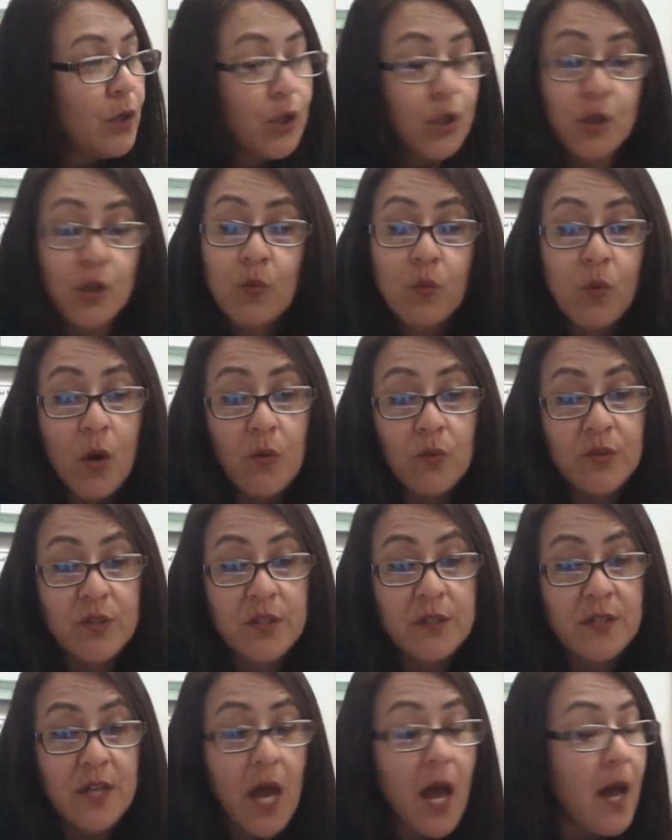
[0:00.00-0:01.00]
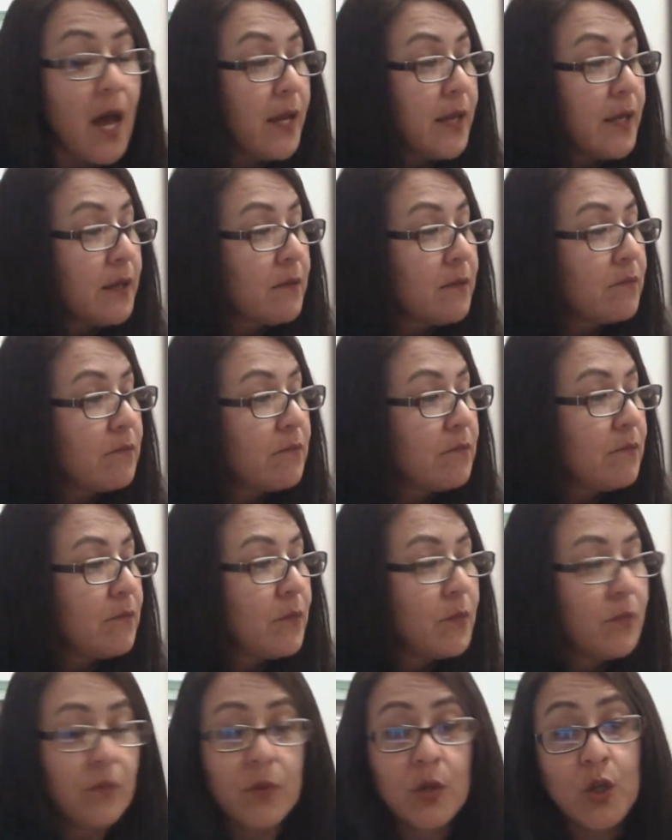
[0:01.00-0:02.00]
You won't die,
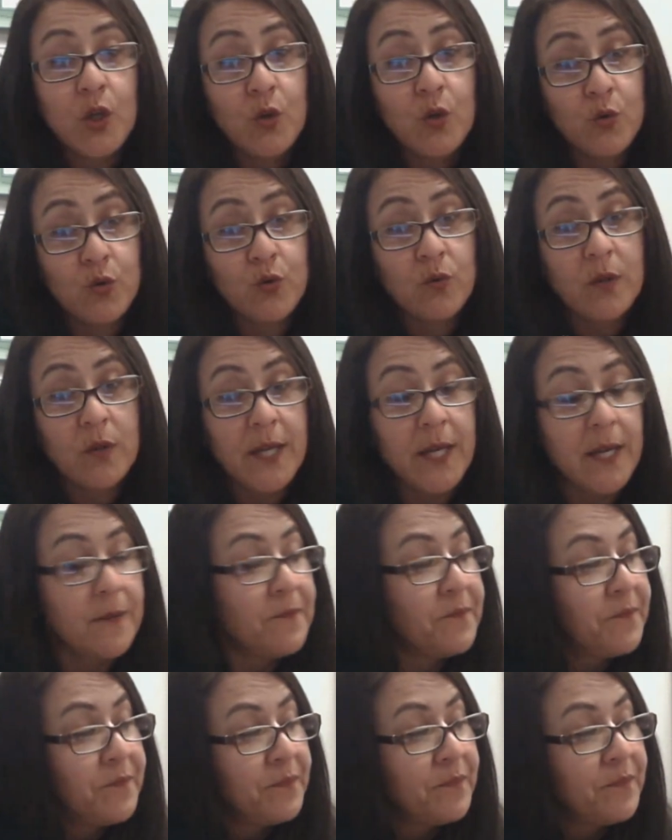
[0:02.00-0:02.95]
usually.